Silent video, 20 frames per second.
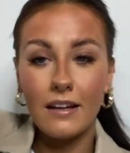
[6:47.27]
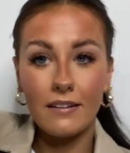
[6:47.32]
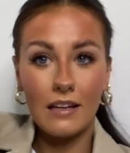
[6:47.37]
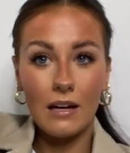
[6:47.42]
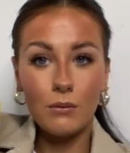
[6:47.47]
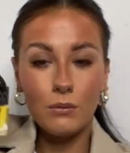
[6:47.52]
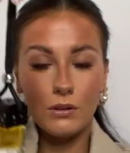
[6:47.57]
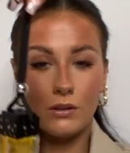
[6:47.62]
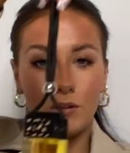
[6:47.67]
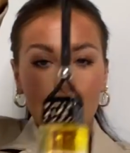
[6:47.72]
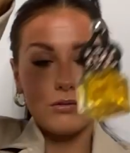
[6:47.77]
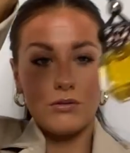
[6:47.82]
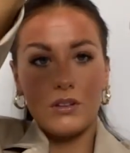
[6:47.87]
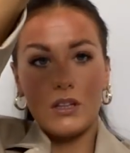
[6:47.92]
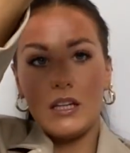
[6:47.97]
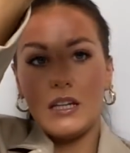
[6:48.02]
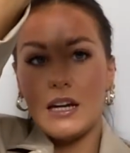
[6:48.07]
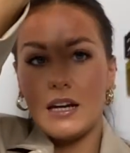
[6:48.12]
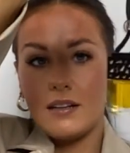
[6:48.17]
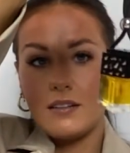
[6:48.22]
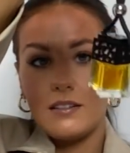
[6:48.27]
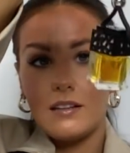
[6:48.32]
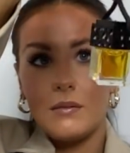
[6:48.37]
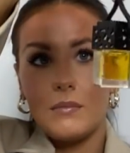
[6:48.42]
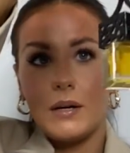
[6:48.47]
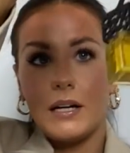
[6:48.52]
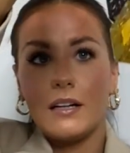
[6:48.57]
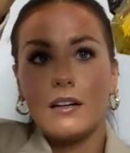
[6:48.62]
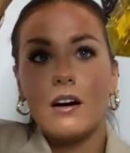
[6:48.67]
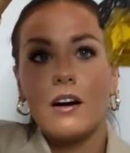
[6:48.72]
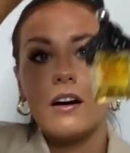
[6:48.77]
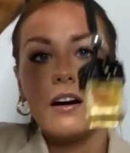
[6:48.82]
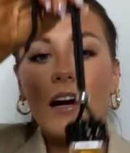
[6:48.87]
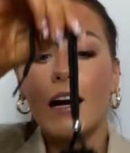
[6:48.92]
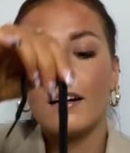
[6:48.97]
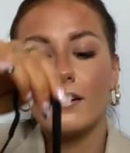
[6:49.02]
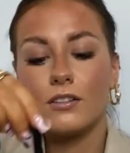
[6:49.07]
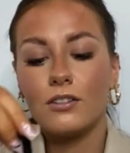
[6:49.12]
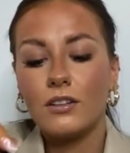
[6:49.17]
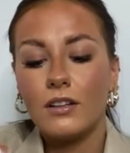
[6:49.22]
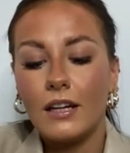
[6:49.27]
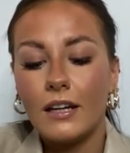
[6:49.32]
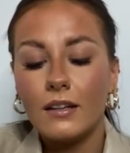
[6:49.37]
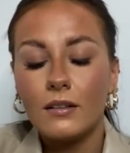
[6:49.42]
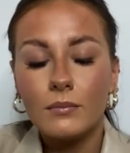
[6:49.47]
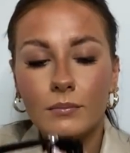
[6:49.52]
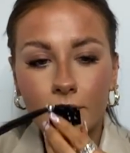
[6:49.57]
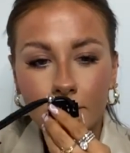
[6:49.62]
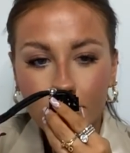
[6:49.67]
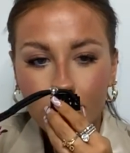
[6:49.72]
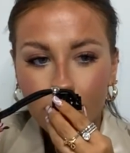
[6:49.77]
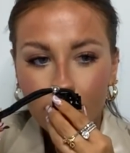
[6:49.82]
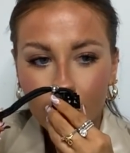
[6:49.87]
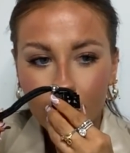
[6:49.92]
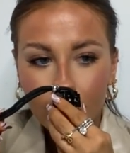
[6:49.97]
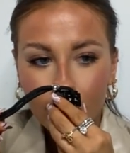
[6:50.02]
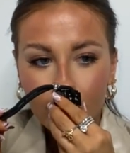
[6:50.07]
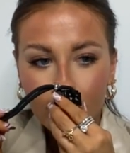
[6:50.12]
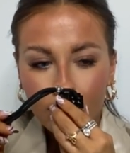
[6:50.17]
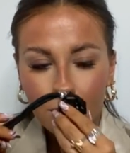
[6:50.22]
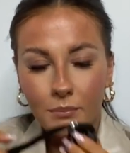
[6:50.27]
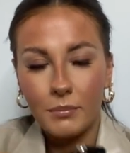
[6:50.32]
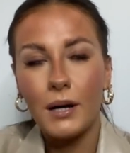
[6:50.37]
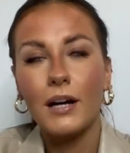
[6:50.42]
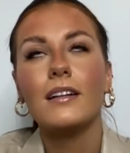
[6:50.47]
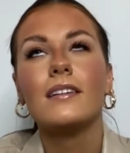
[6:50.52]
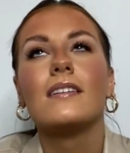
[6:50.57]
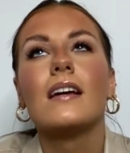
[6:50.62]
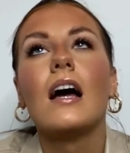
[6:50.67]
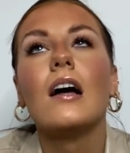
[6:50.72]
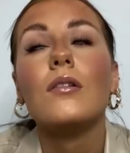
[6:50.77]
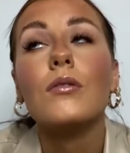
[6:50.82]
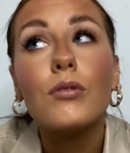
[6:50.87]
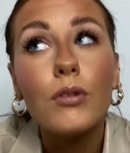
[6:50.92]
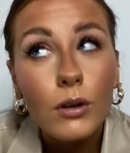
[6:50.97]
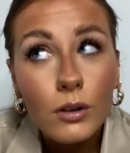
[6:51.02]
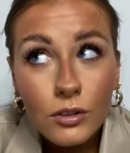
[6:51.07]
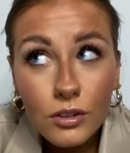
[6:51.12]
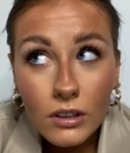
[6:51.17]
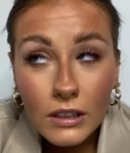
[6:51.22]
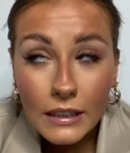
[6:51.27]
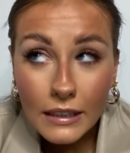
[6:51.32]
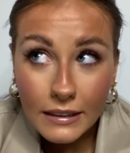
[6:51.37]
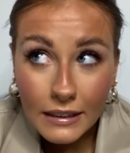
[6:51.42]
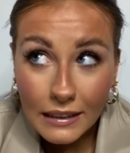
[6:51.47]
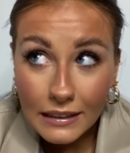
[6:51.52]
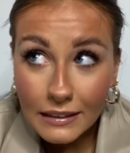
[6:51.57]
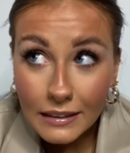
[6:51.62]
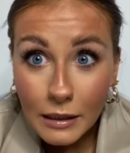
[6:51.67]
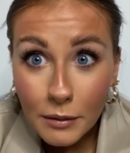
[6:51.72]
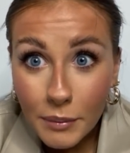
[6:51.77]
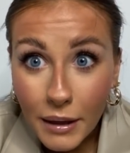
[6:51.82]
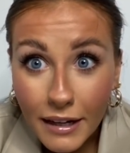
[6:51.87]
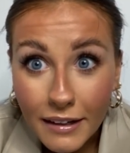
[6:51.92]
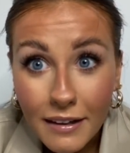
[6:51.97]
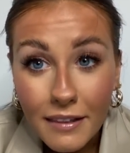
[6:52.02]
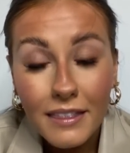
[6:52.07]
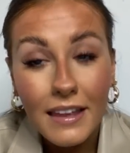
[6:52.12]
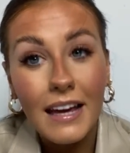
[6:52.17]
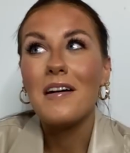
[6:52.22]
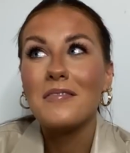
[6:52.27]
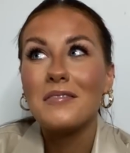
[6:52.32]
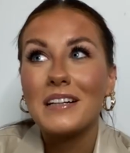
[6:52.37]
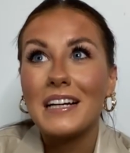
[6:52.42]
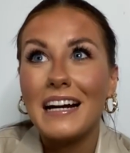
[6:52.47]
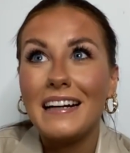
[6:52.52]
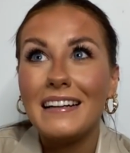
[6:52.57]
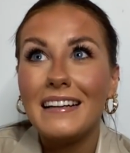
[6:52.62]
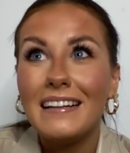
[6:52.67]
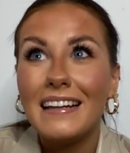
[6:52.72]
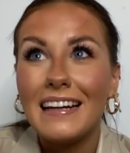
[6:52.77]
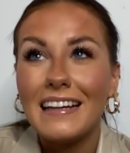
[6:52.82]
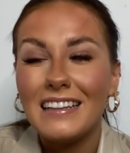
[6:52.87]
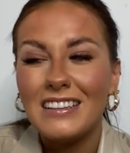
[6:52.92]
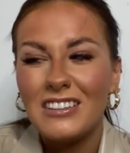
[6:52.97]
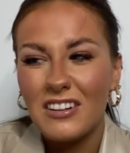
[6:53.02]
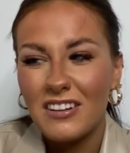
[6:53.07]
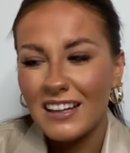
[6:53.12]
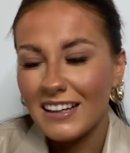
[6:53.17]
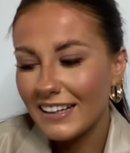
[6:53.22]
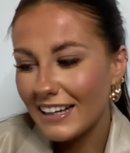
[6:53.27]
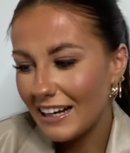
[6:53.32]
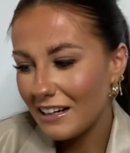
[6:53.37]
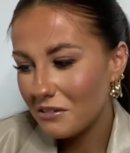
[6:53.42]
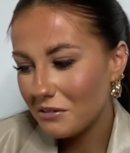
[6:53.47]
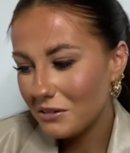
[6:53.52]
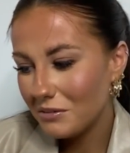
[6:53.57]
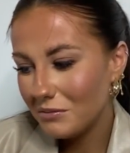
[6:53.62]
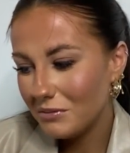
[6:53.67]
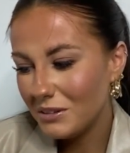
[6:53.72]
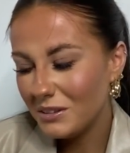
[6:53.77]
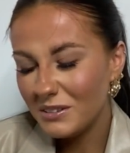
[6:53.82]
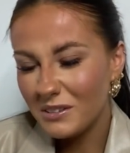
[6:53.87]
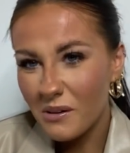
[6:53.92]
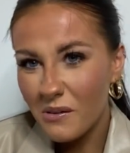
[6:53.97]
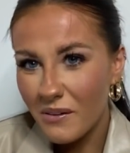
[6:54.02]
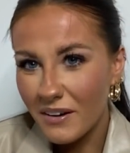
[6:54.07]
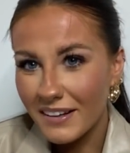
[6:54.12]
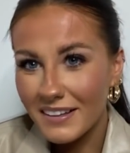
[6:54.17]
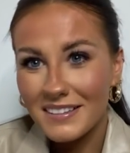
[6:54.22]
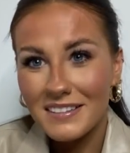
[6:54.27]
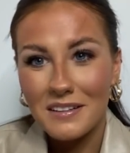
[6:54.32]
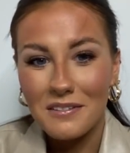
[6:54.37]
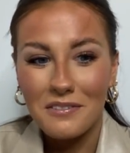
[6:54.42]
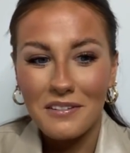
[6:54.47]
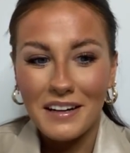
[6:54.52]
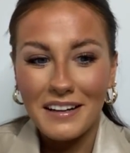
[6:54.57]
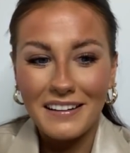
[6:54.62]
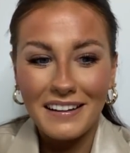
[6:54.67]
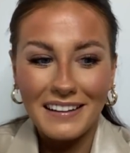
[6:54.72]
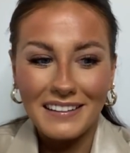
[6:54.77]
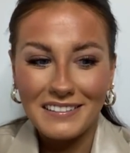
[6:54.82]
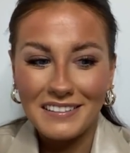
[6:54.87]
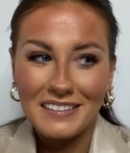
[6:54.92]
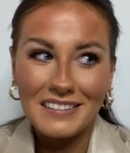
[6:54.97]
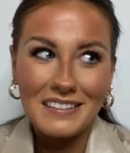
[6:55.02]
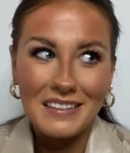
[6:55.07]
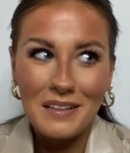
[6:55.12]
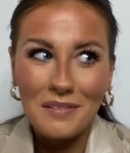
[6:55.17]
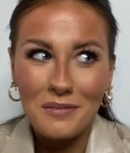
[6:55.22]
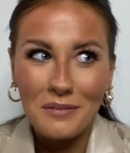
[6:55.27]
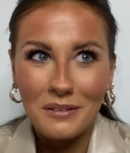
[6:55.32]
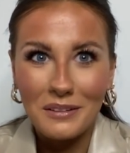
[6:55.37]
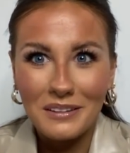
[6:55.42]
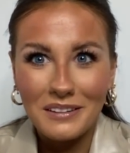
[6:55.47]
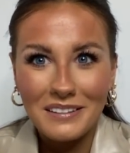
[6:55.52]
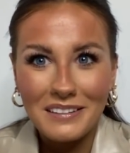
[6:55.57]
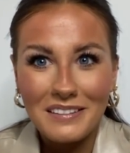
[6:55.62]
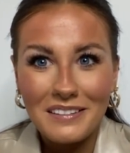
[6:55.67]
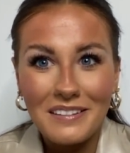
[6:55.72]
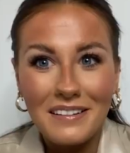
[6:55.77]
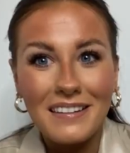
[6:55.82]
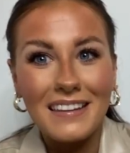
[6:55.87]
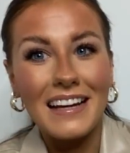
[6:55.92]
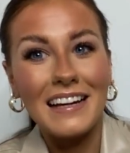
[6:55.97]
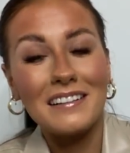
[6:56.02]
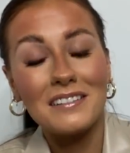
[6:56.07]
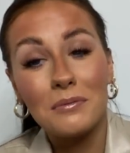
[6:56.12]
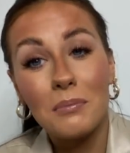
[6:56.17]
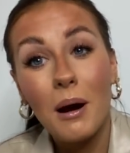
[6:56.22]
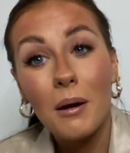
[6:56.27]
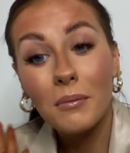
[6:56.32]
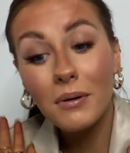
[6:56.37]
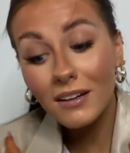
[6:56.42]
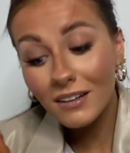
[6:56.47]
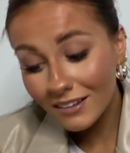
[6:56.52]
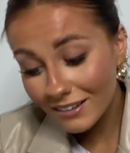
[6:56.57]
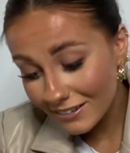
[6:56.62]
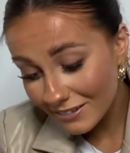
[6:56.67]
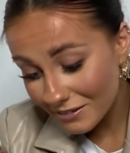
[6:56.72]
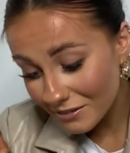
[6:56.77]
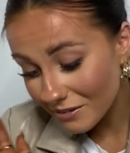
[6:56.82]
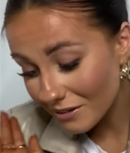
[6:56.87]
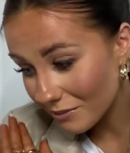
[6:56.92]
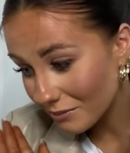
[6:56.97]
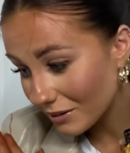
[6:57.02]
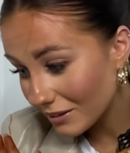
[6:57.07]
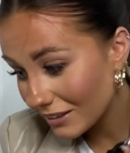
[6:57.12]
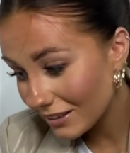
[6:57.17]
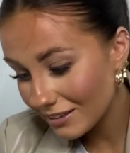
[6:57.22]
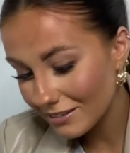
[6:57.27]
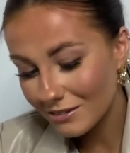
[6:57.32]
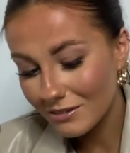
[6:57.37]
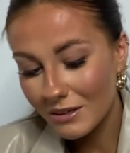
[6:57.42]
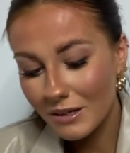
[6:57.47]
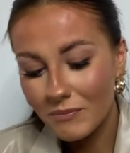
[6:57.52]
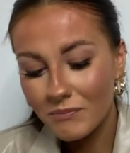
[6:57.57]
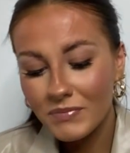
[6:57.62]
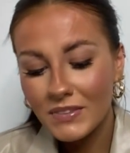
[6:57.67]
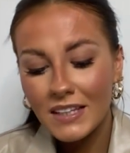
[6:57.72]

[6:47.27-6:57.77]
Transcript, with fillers: That would look really nice in my car actually. But unfortunately I can't keep anything. kind of like, do you think anyone will notice if I like just keep one or two things? But I'm not going to do it, I'm not going to do it.